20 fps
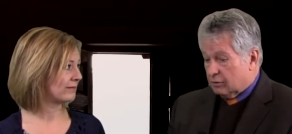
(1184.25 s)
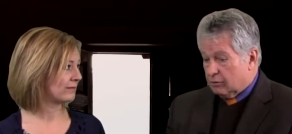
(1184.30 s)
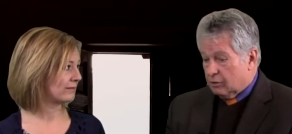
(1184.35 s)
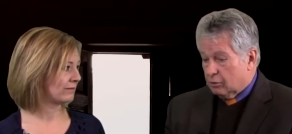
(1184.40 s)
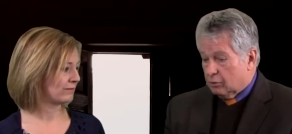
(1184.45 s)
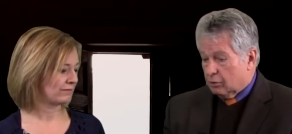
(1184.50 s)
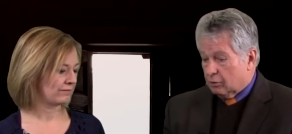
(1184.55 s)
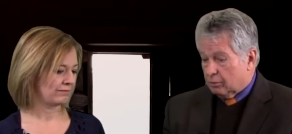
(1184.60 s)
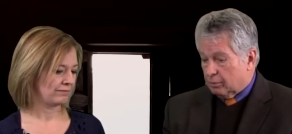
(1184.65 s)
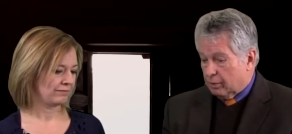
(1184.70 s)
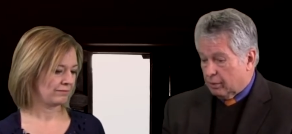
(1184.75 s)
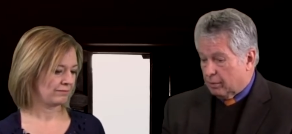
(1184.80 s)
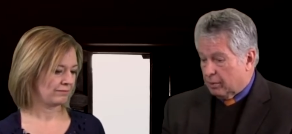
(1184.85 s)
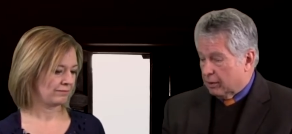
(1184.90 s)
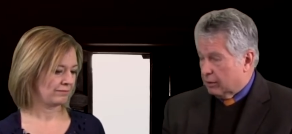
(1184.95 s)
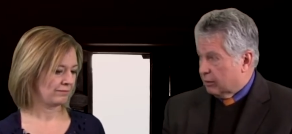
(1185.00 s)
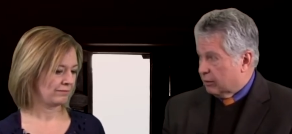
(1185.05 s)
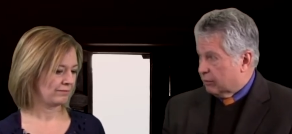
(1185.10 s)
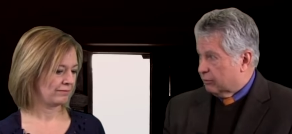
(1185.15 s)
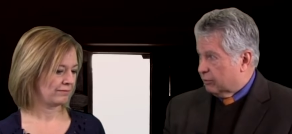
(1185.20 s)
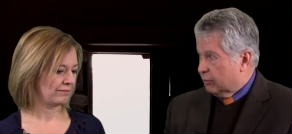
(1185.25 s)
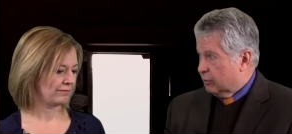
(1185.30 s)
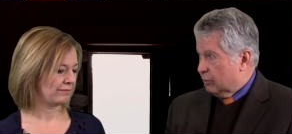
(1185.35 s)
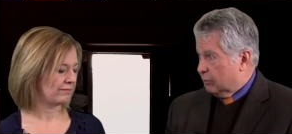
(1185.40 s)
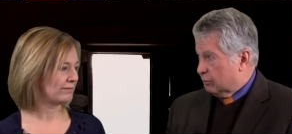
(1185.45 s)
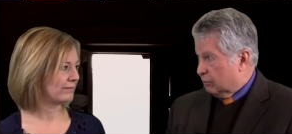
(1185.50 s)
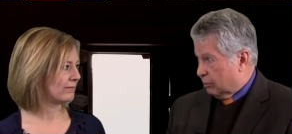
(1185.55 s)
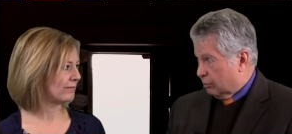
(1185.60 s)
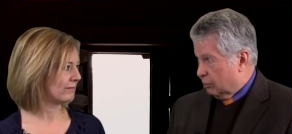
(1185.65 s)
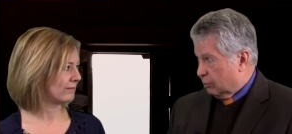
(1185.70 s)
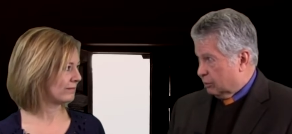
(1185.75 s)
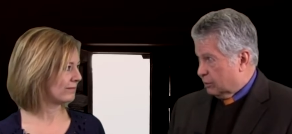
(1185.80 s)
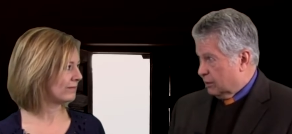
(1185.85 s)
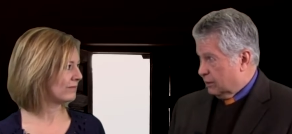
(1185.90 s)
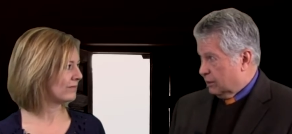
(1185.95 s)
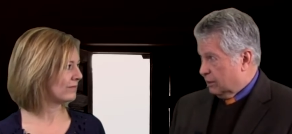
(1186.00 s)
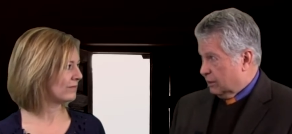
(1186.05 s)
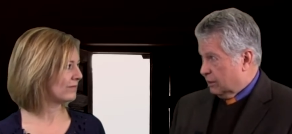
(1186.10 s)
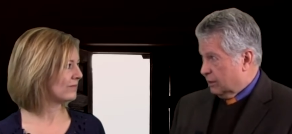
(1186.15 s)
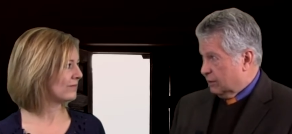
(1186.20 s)
Speaker 1: you were preparing food and
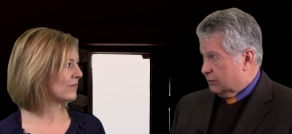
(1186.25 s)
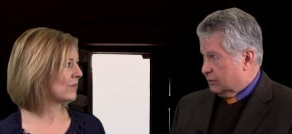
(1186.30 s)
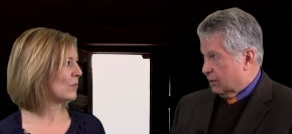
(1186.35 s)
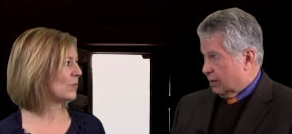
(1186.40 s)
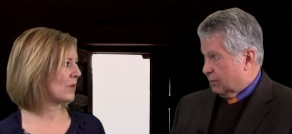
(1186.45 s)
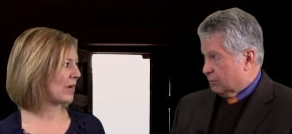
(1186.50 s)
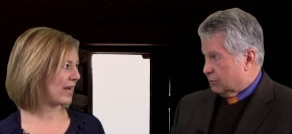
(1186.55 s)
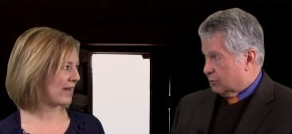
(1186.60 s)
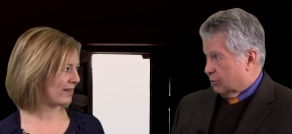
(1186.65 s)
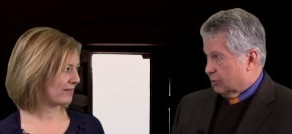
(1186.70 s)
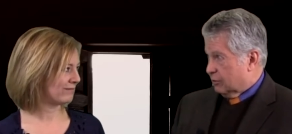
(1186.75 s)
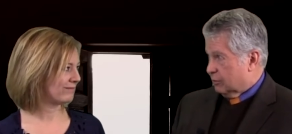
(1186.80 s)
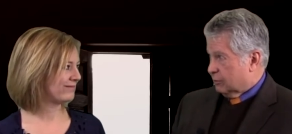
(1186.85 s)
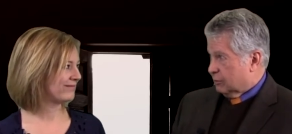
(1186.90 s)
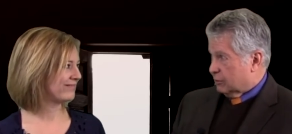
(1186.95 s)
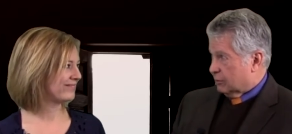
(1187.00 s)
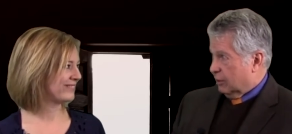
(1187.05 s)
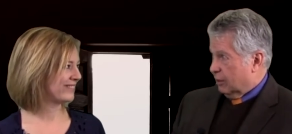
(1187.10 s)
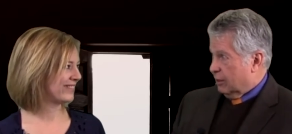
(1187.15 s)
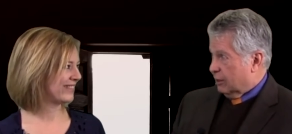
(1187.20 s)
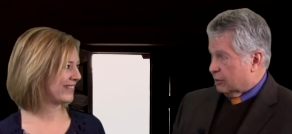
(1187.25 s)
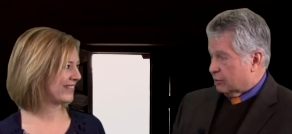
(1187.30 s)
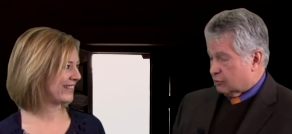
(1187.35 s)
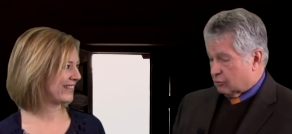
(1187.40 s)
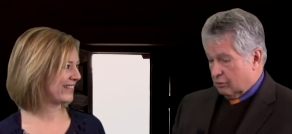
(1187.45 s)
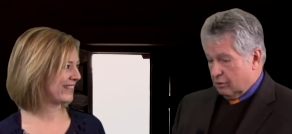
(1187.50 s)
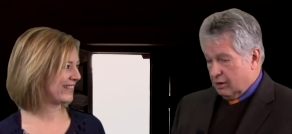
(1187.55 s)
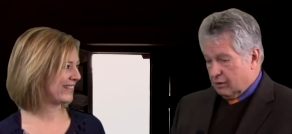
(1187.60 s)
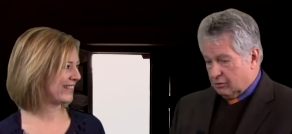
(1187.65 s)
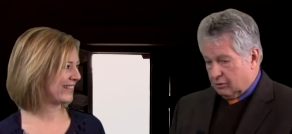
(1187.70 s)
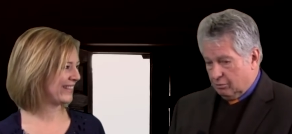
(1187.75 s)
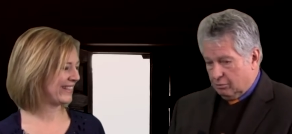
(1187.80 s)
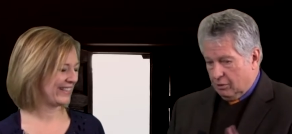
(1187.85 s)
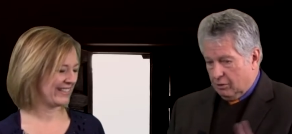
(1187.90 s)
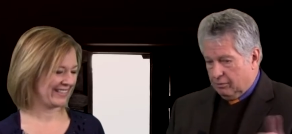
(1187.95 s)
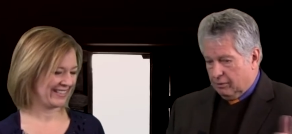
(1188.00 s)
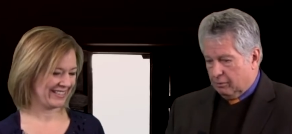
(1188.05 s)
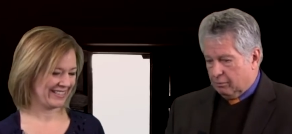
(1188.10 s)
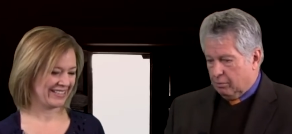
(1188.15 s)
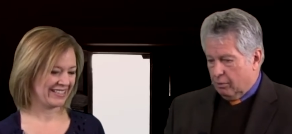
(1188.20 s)
13 kids, and I'm sure there was a lot of stress and
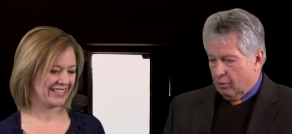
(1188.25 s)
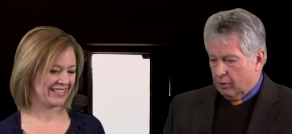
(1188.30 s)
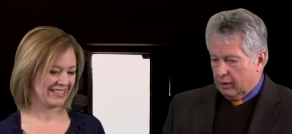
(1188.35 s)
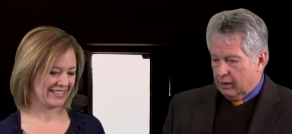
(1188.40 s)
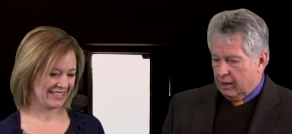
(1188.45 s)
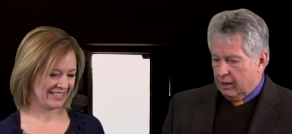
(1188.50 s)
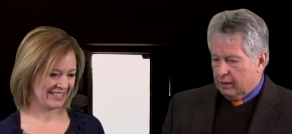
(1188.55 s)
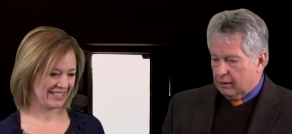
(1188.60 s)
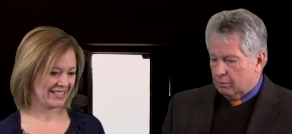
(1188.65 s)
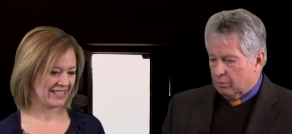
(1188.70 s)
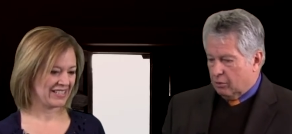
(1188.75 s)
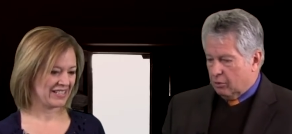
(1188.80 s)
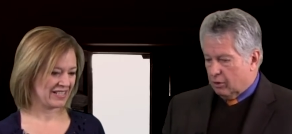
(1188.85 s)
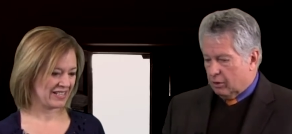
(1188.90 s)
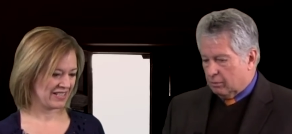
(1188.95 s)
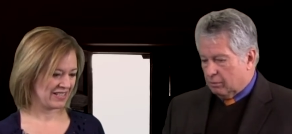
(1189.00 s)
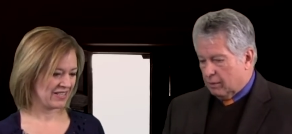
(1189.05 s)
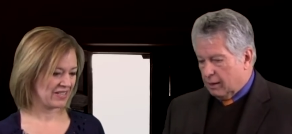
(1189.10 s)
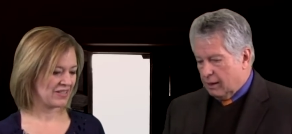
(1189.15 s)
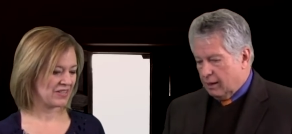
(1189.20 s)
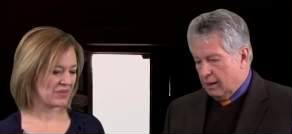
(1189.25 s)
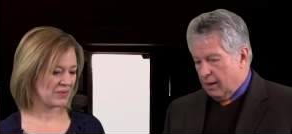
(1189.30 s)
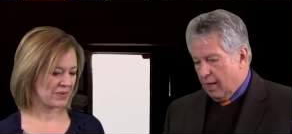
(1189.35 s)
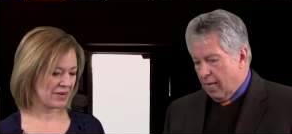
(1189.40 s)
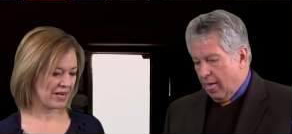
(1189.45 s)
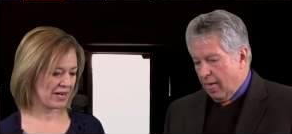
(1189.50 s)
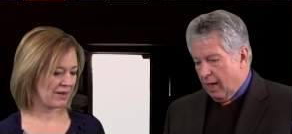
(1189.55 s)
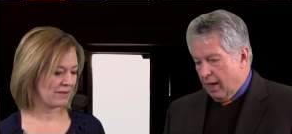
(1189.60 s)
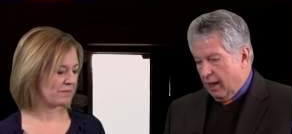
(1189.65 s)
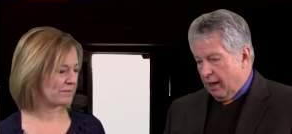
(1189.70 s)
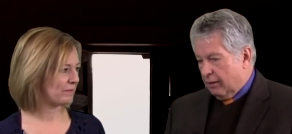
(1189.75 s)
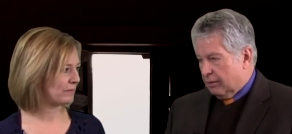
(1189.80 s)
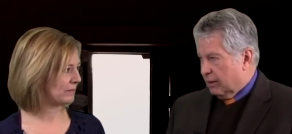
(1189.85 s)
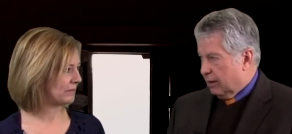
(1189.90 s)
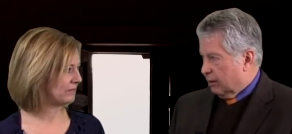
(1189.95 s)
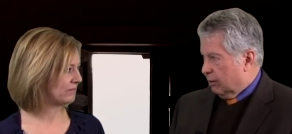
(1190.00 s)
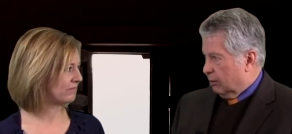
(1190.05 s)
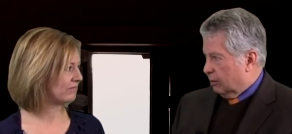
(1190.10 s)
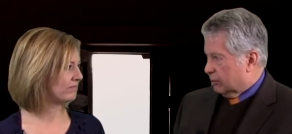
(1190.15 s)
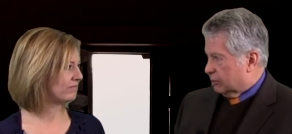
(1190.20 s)
moving point A to point B. Right. And
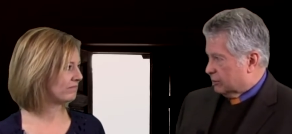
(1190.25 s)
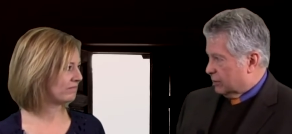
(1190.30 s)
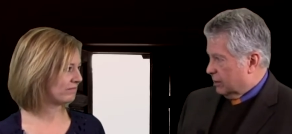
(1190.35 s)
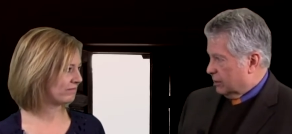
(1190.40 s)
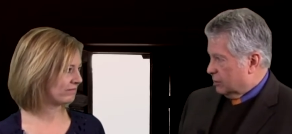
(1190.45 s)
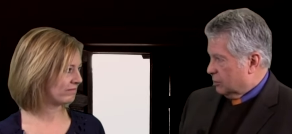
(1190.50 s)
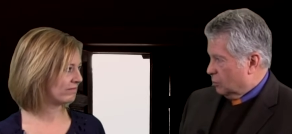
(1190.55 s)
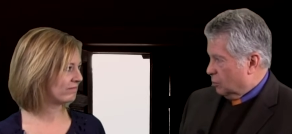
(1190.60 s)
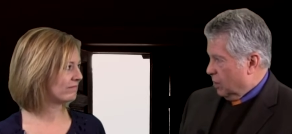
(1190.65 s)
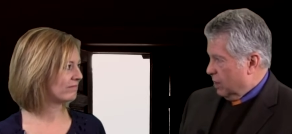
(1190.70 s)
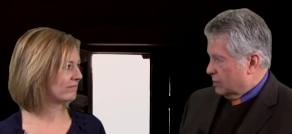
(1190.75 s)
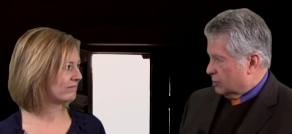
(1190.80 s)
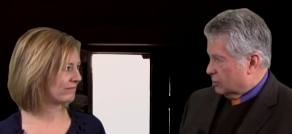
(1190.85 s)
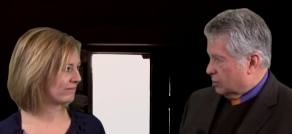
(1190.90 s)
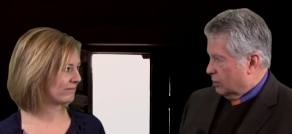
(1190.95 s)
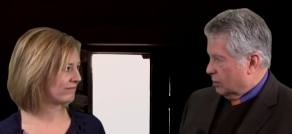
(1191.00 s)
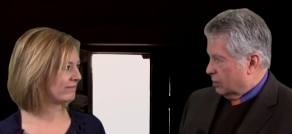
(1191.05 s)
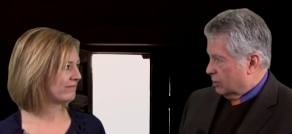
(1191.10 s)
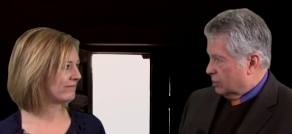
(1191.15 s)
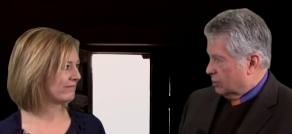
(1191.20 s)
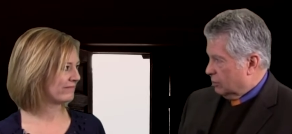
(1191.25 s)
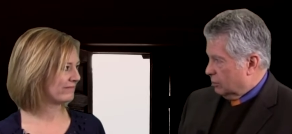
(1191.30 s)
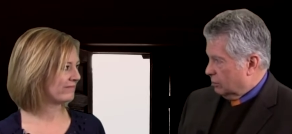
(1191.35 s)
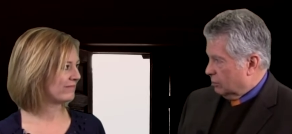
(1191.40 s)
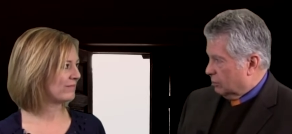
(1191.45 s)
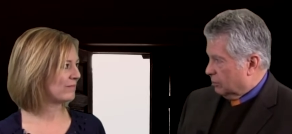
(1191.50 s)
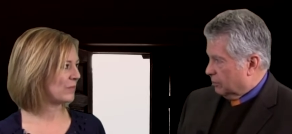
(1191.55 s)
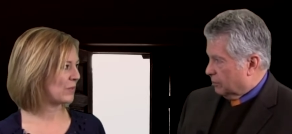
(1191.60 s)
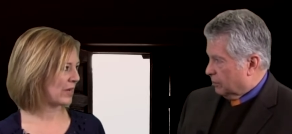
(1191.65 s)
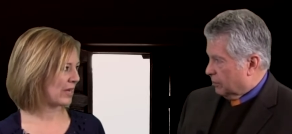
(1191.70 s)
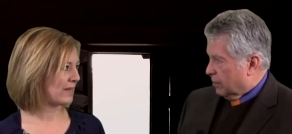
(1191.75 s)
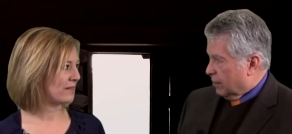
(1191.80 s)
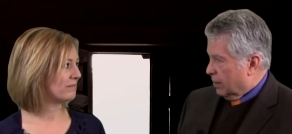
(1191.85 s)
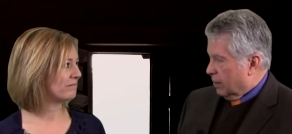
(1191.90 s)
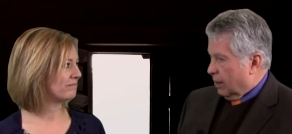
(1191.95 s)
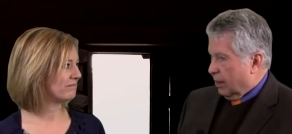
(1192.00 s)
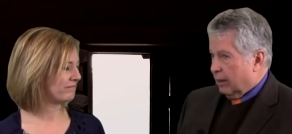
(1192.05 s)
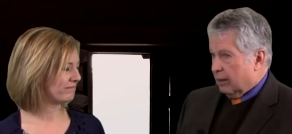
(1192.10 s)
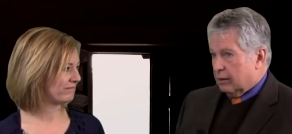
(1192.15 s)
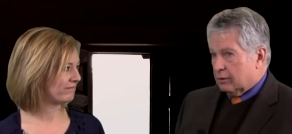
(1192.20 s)
then all of a sudden the weight's on you. Right.
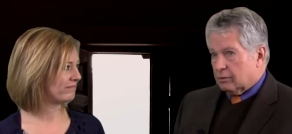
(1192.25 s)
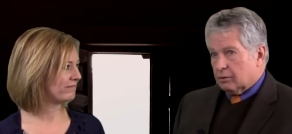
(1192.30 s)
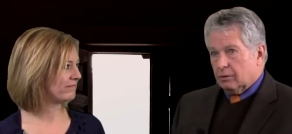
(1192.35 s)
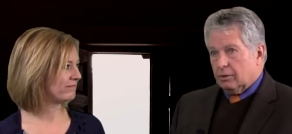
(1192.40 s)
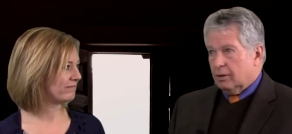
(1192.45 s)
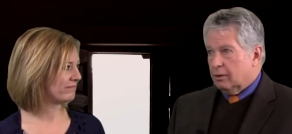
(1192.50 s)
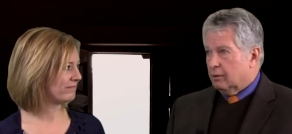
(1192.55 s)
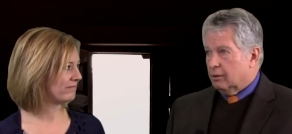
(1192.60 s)
And you say,